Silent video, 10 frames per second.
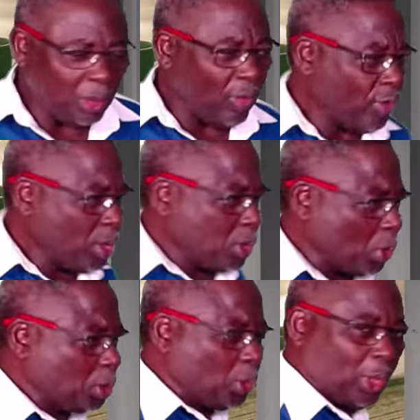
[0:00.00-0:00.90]
they'll first
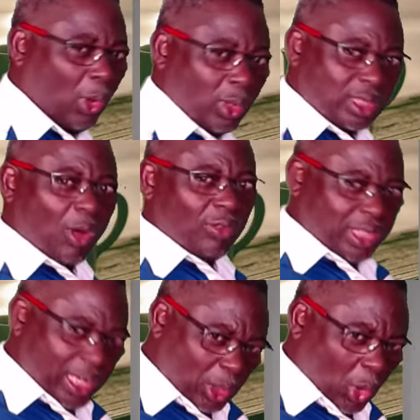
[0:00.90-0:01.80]
go to the altar
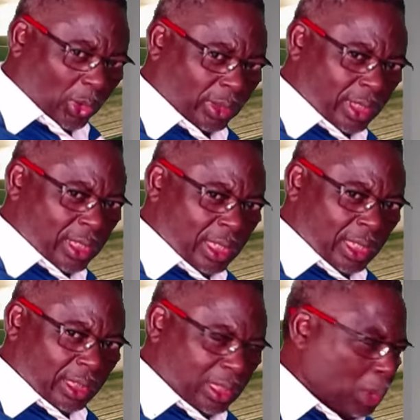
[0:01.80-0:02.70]
of Dagon.
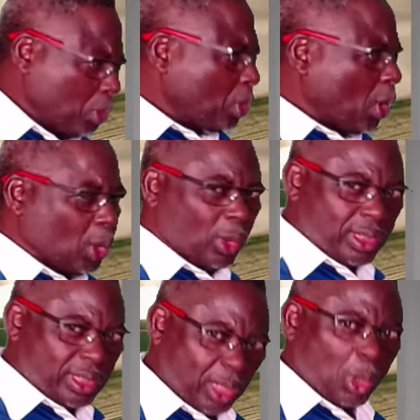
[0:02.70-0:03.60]
They will call
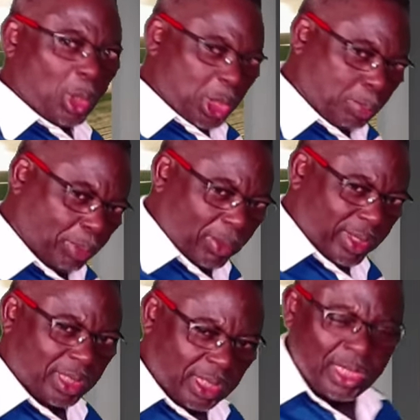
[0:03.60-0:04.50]
on Dagon's
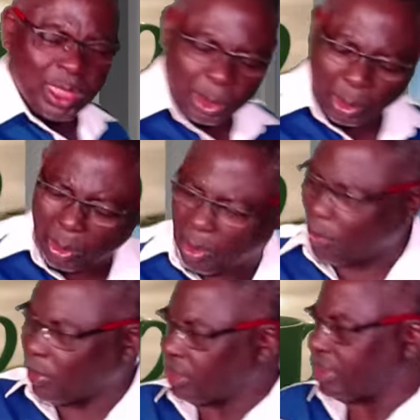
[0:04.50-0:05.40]
spirit to
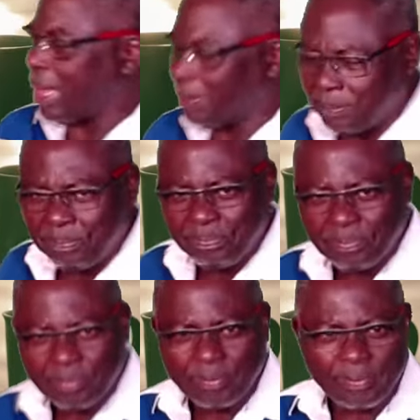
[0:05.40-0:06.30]
come with them.
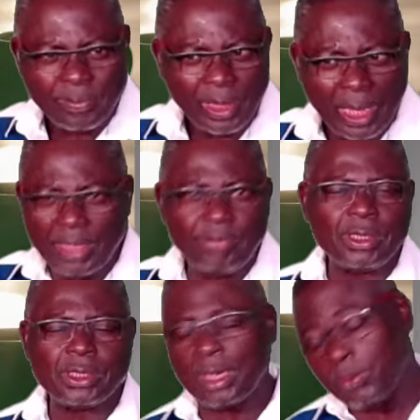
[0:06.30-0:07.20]
And if
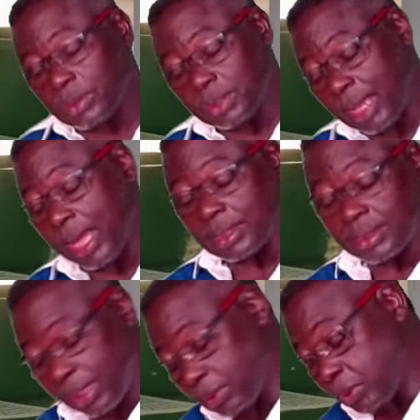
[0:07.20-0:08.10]
Israel was
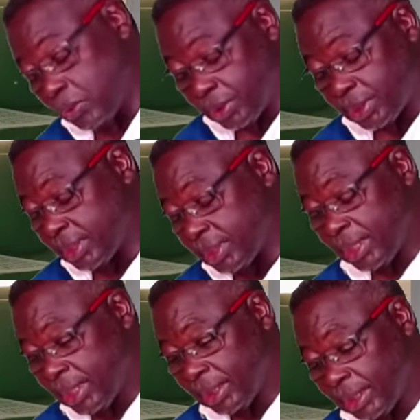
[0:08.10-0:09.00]
lax and loose,
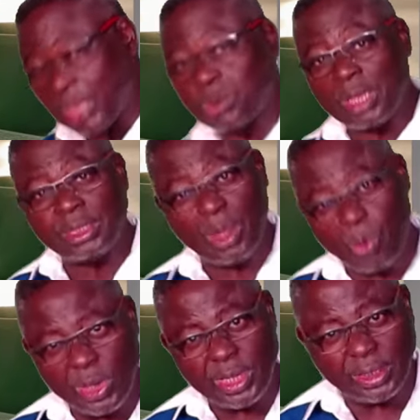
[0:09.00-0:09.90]
that's why they are
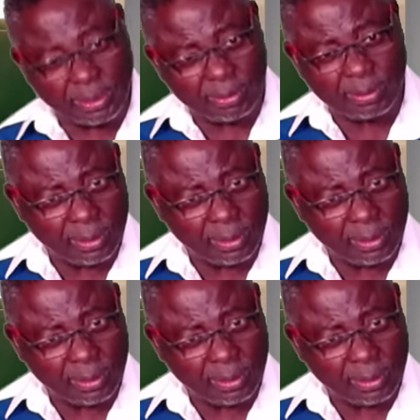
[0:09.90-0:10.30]
winning.